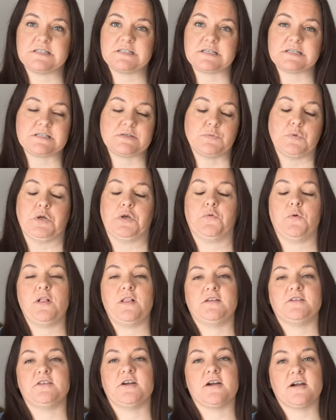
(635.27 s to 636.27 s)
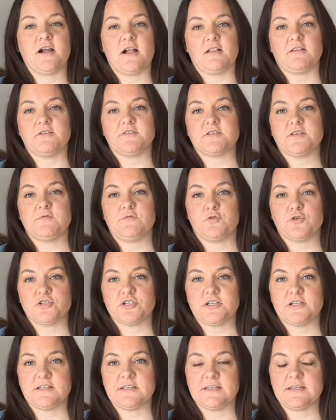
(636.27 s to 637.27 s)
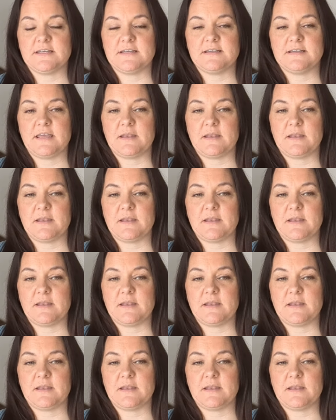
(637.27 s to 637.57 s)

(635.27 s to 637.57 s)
Doesn't work well on dark colors, unfortunately.